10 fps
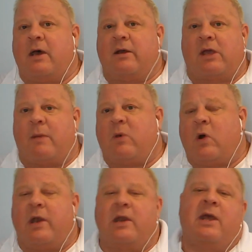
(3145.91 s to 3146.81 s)
come
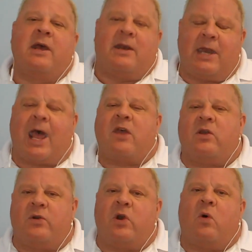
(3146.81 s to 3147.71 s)
on, now you'll
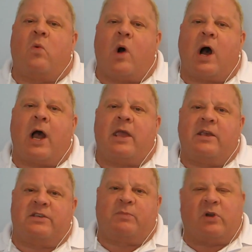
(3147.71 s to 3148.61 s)
know why,
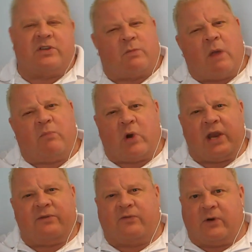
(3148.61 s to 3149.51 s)
is because my brain
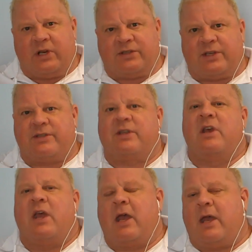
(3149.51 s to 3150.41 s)
freezes.
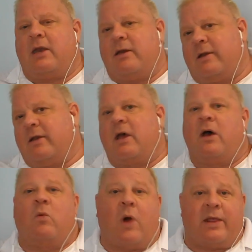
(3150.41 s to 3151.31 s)
And
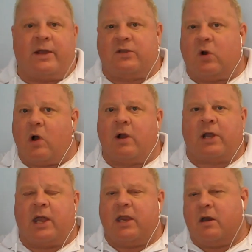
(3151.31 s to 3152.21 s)
while I talk,
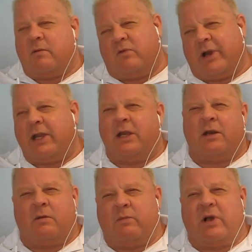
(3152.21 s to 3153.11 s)
I hear ringing
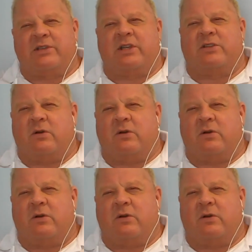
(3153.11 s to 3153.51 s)
and buzzing. So